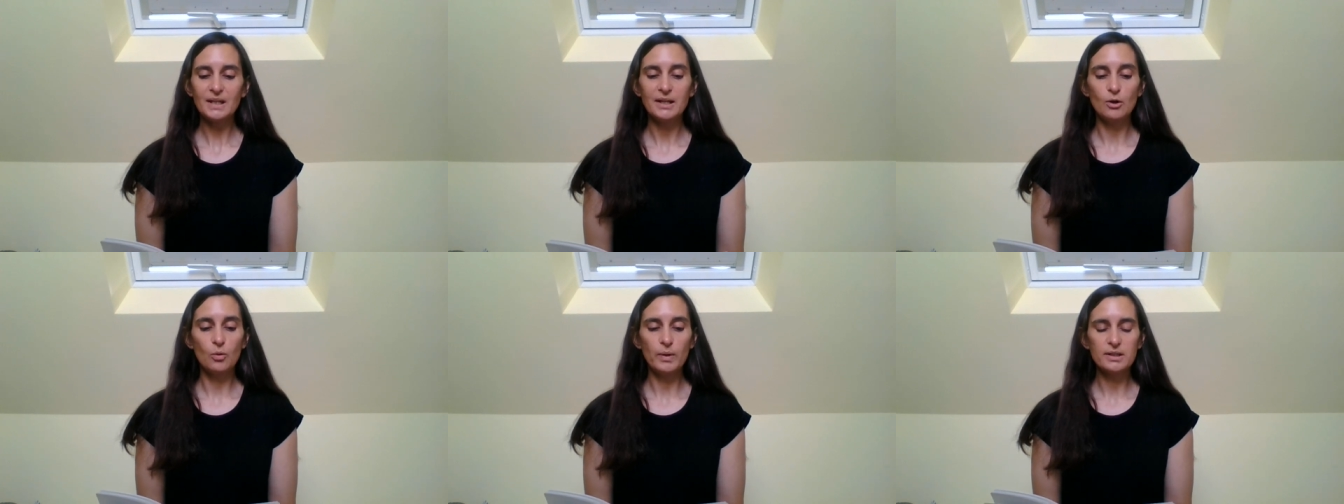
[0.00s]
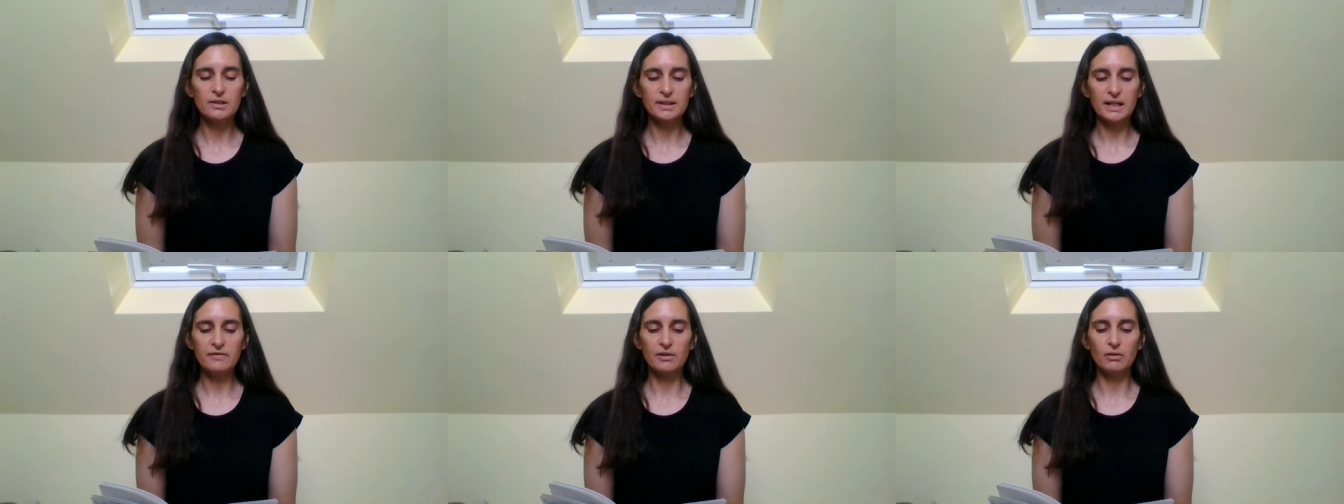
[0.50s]
He always looked
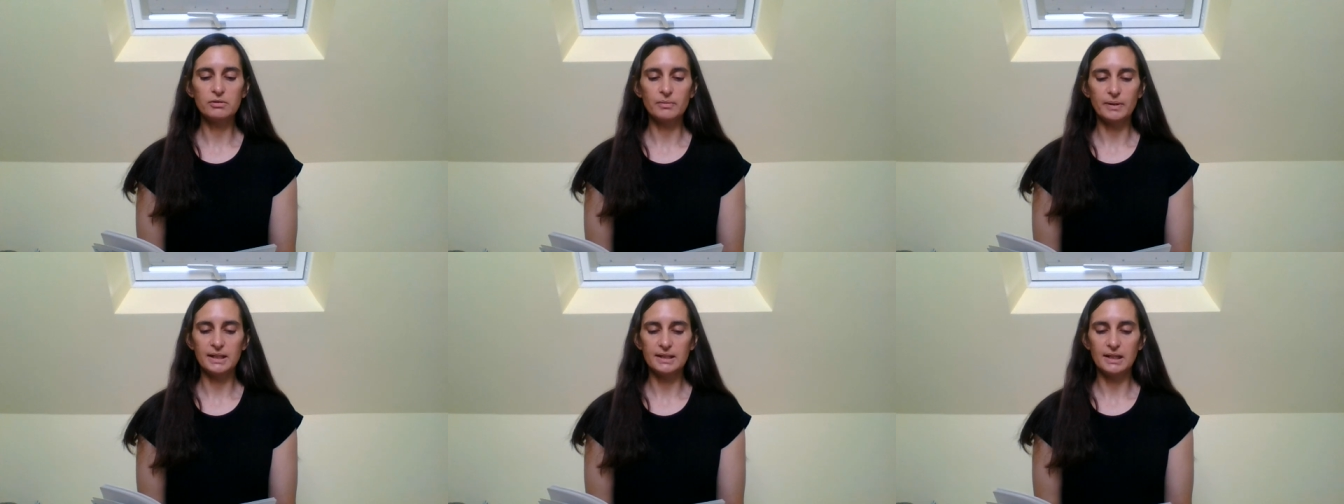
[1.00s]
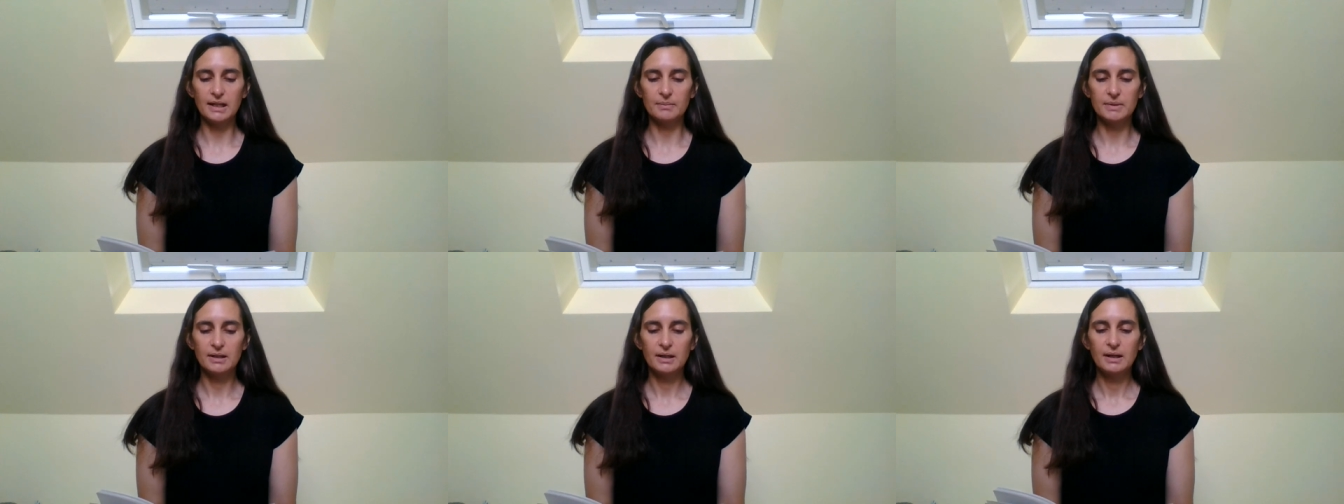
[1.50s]
even older when he
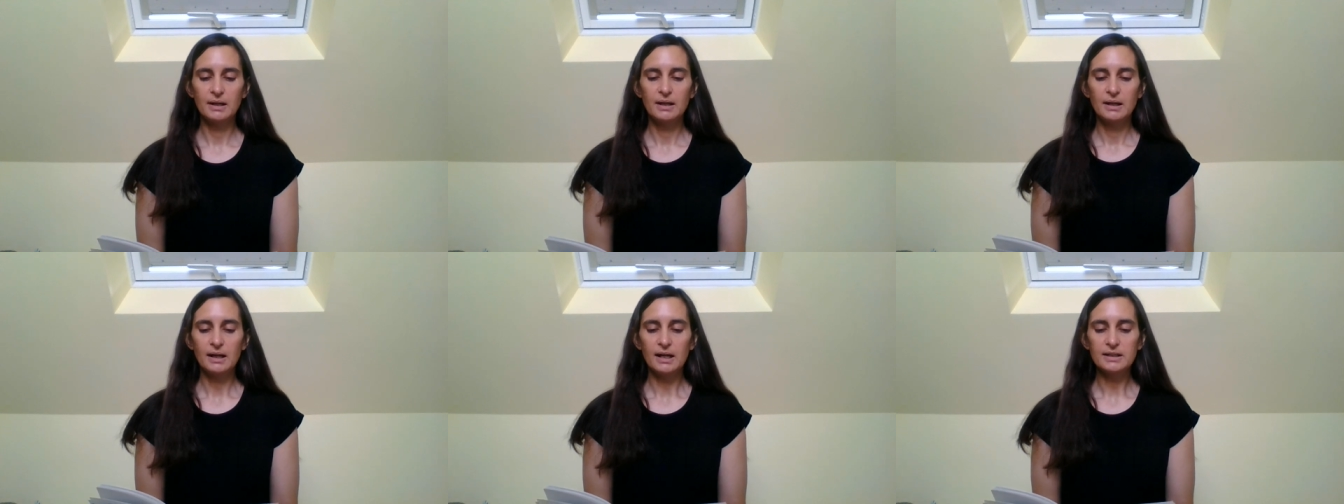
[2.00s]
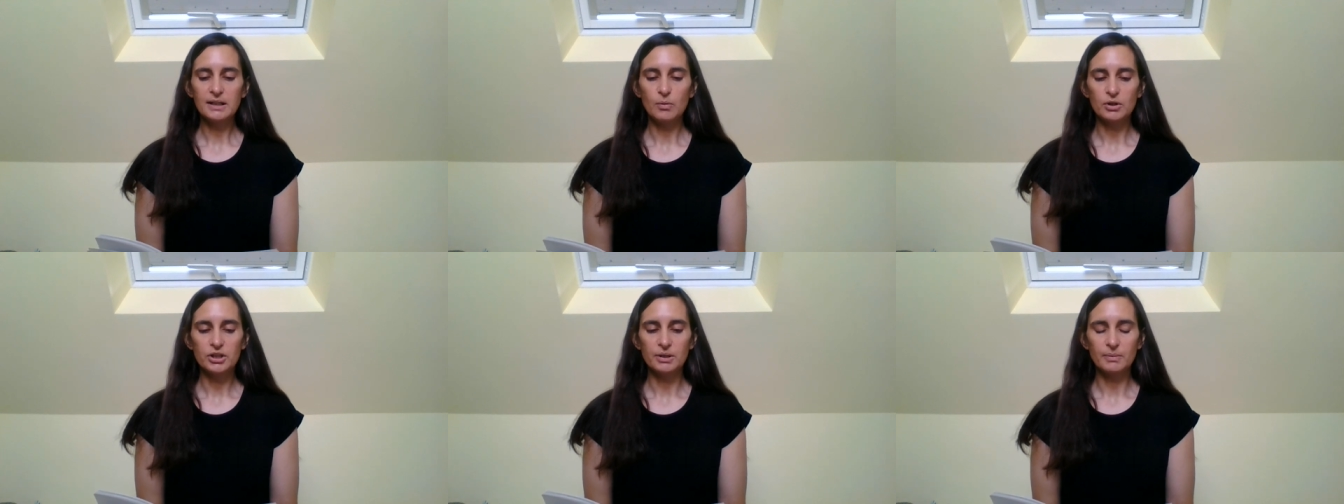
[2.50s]
slept. As I
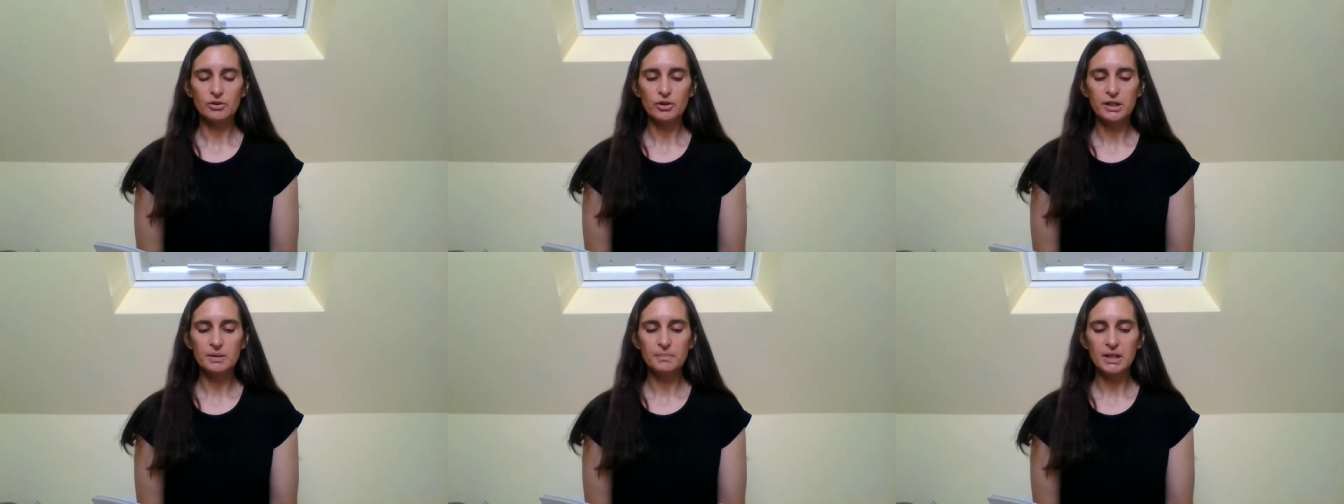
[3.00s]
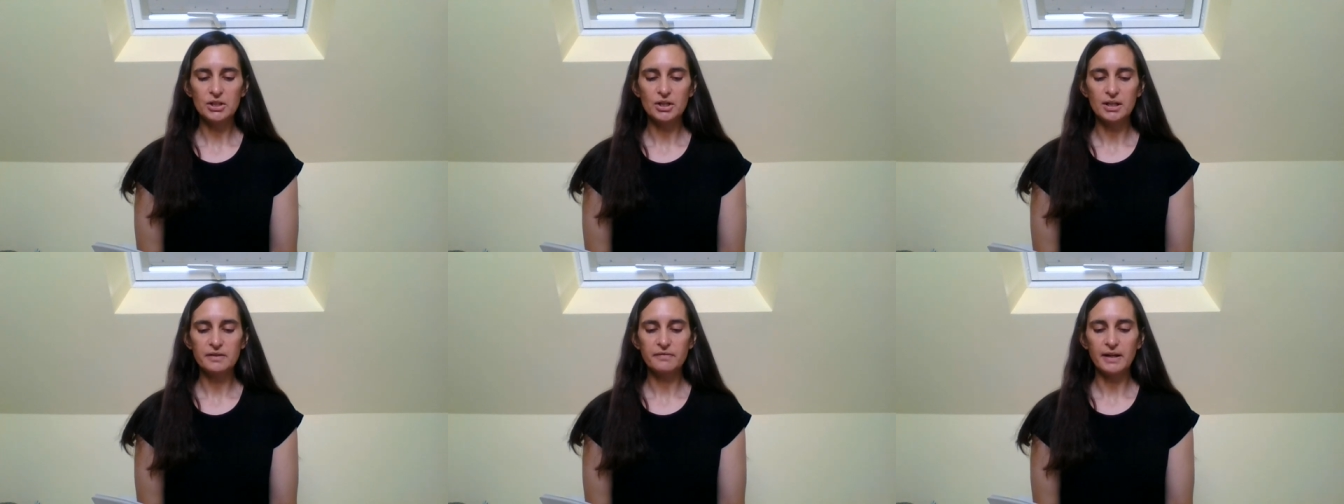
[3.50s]
watched him, I tried to
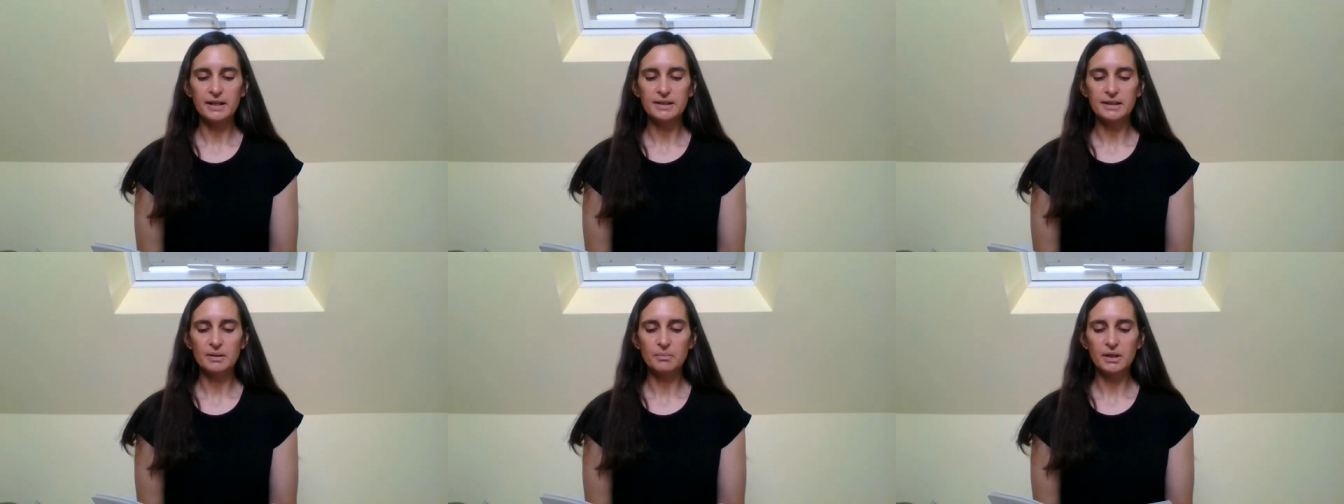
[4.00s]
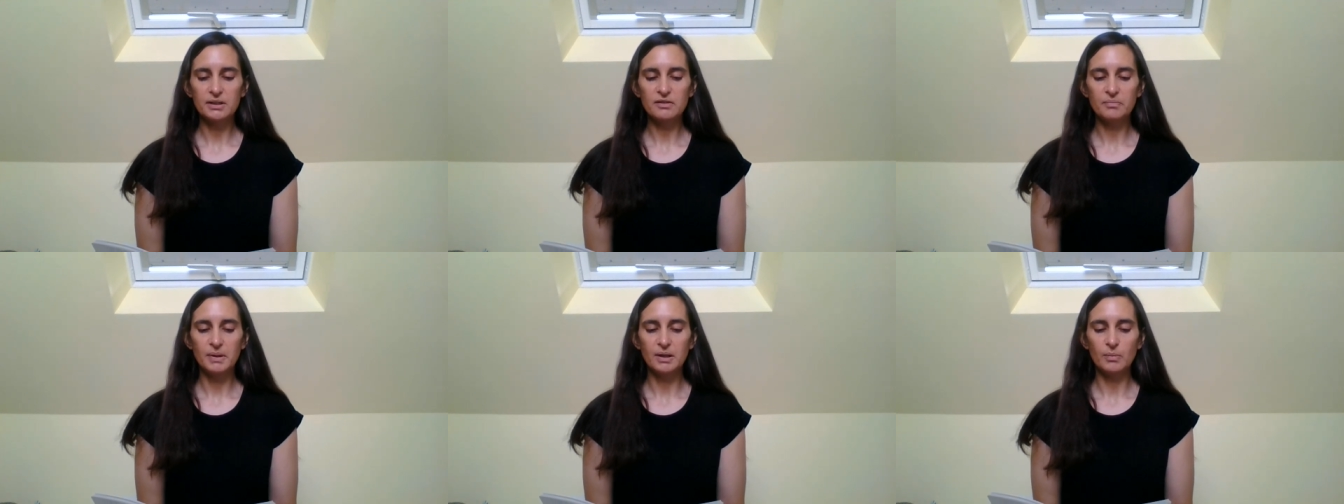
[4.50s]
picture his face as it must
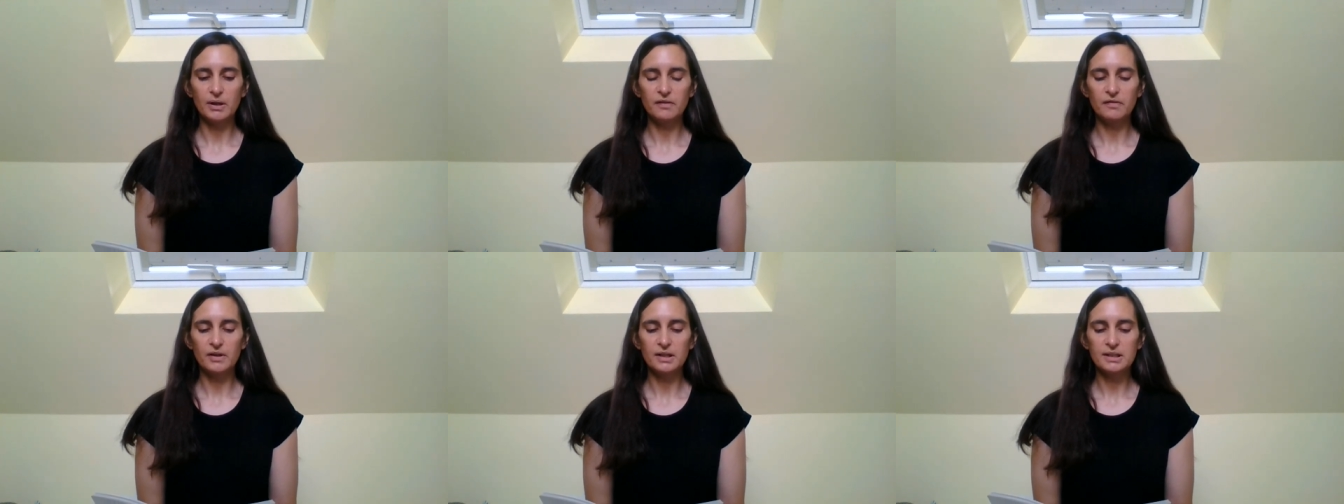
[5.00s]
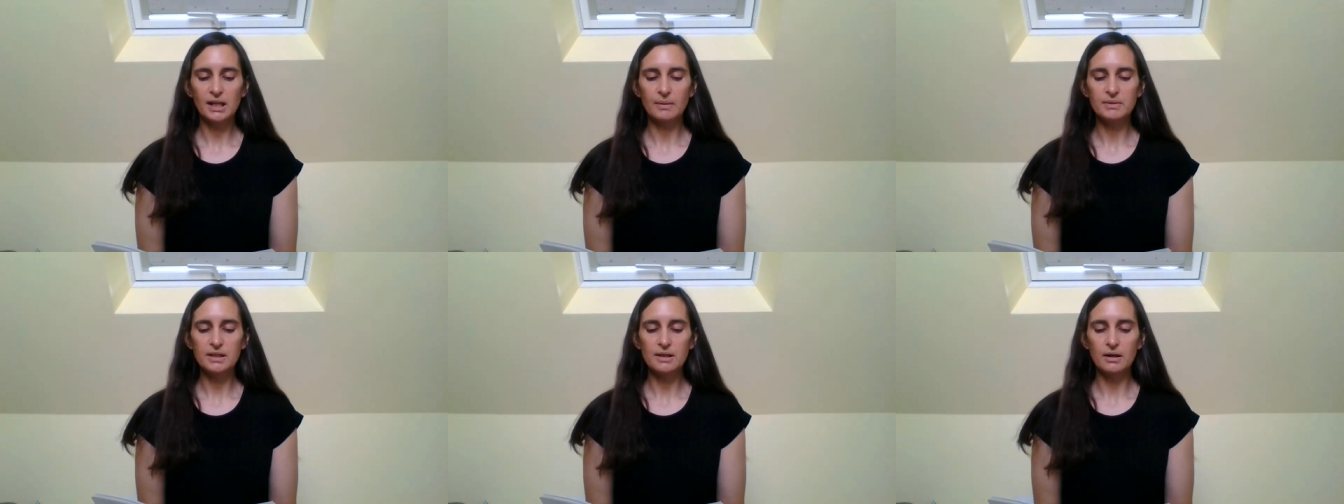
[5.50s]
have been when he first
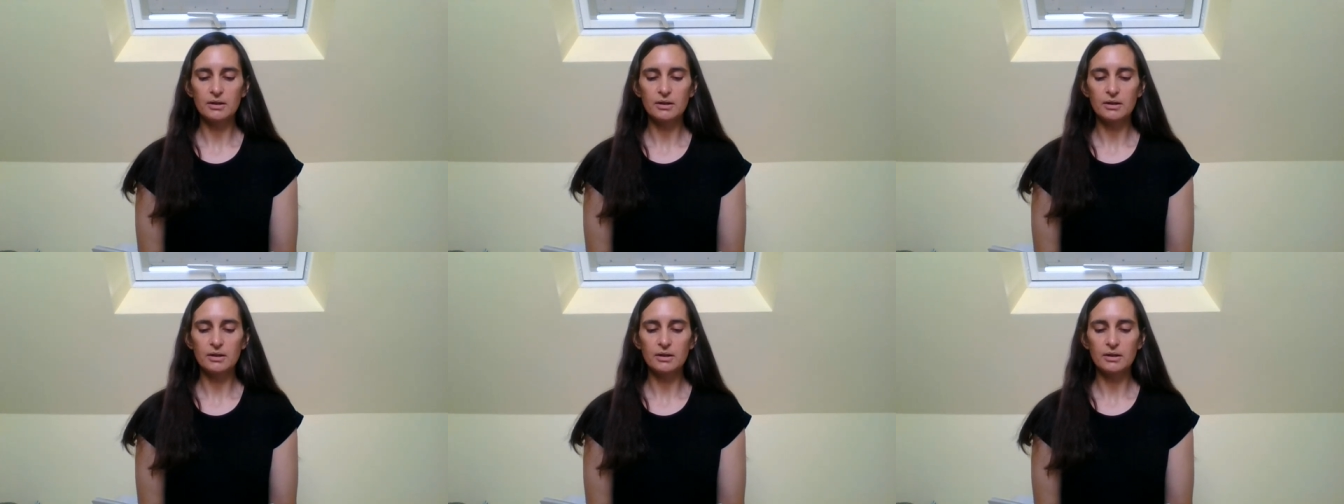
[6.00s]
came to the